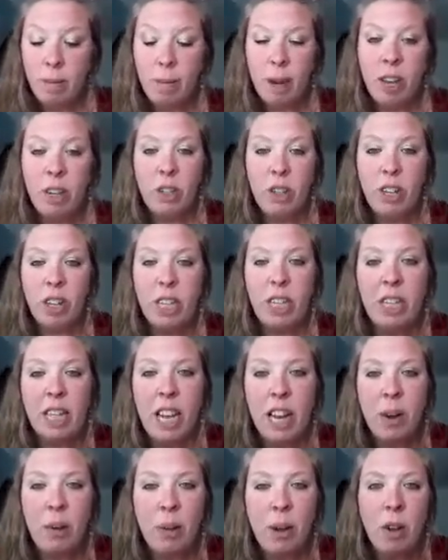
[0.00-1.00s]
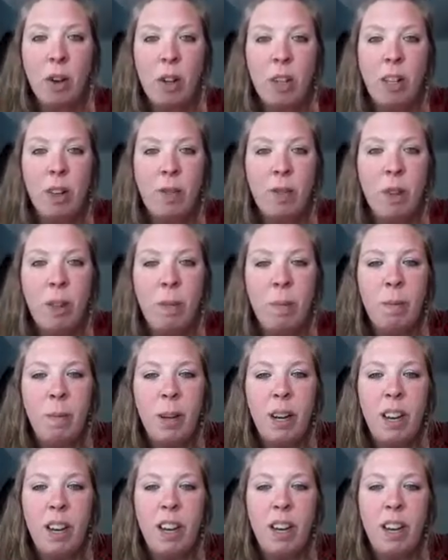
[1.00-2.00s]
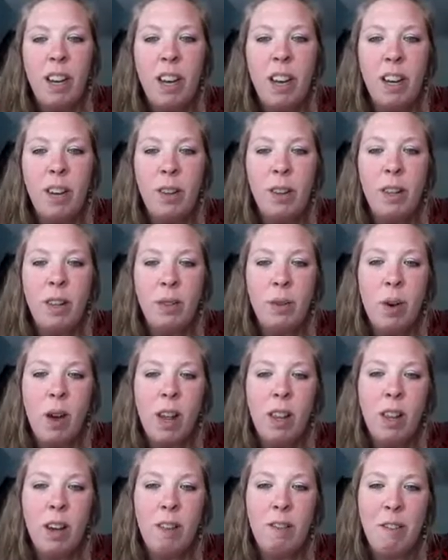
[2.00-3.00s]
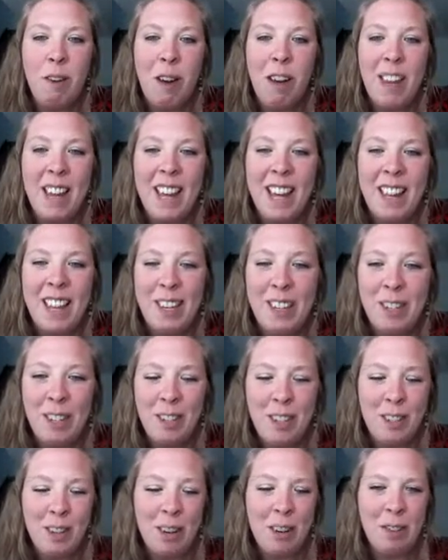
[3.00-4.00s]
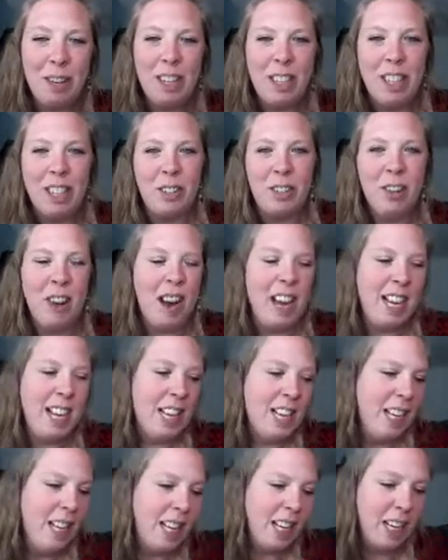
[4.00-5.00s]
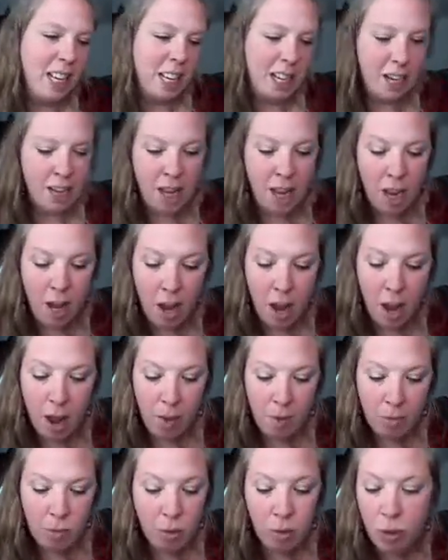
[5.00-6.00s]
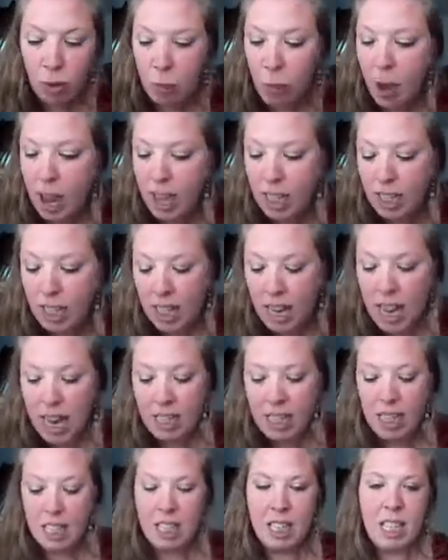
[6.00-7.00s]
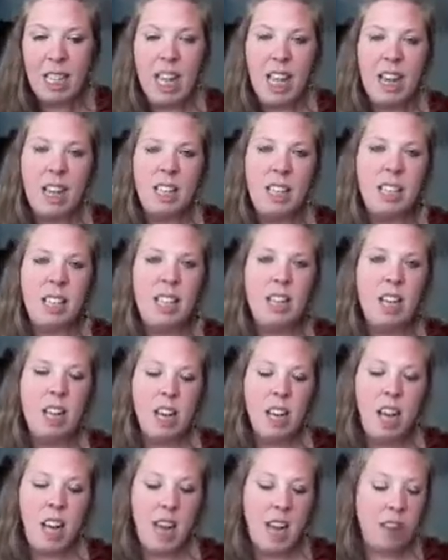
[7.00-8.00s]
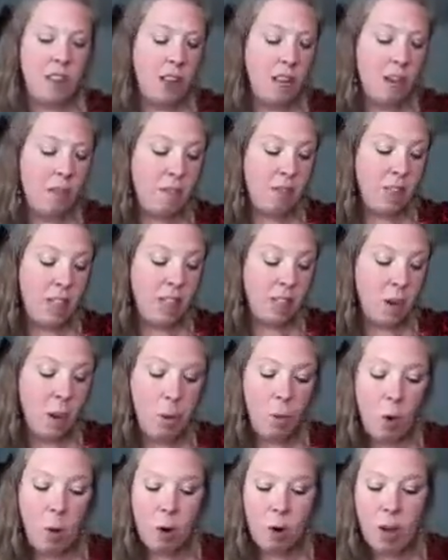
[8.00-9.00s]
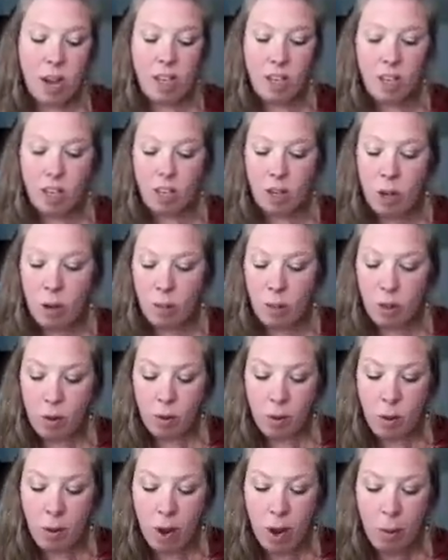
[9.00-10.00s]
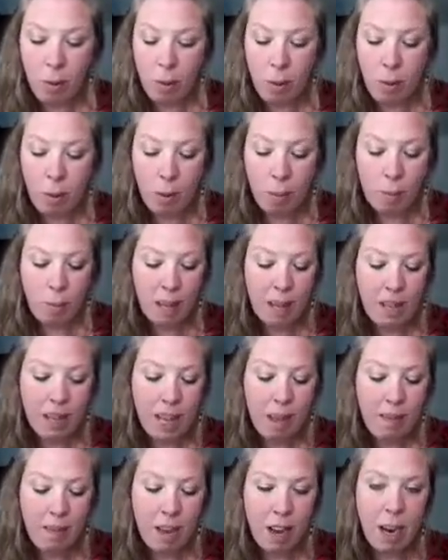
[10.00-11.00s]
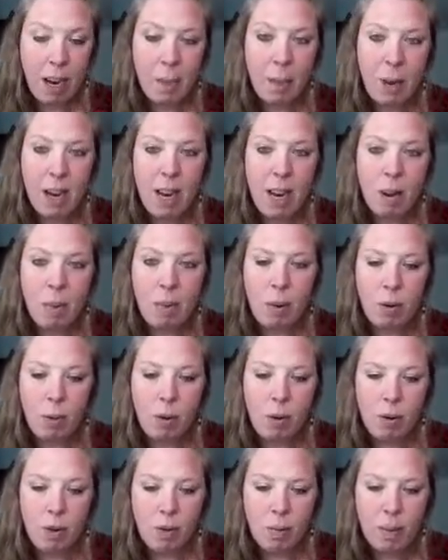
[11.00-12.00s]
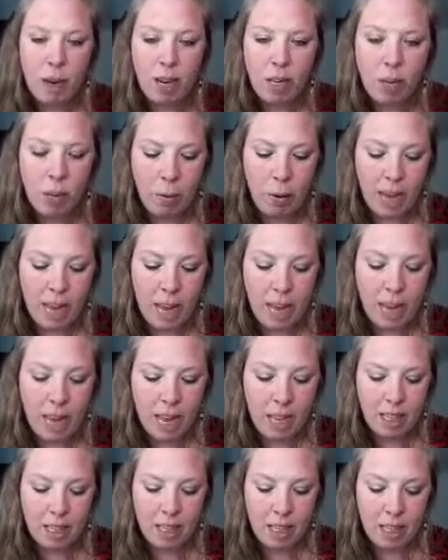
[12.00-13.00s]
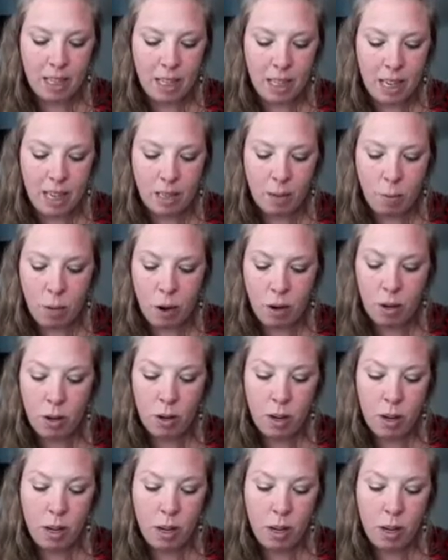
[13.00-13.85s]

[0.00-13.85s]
As you can tell, we all love them, and I know there's quite a lot of you out there that do too, which is great. So just wait until the answers to this, and then if there's no more questions coming through, I will probably leave it in a minute, but we'll just make sure we get the answer to this one.